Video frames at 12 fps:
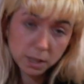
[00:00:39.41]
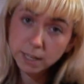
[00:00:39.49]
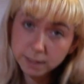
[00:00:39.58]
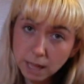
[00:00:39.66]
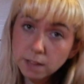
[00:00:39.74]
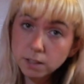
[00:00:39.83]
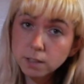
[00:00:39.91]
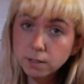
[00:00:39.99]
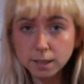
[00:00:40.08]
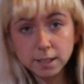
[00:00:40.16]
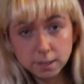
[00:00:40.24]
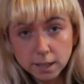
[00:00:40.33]
like that night,
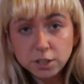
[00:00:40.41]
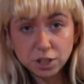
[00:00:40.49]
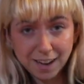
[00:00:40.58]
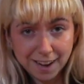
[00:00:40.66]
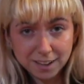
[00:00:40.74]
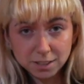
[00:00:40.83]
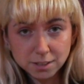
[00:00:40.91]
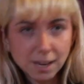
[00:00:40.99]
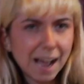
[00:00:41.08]
something did change,